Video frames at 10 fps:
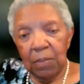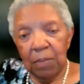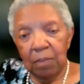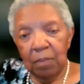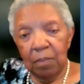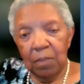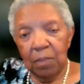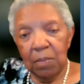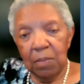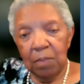
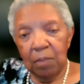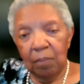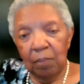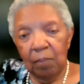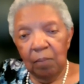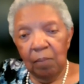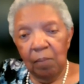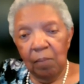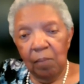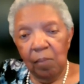
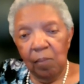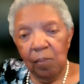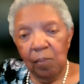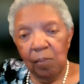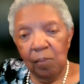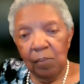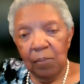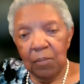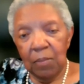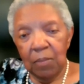
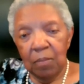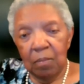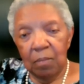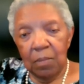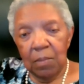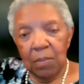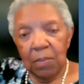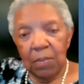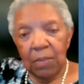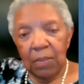
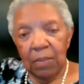(not speaking)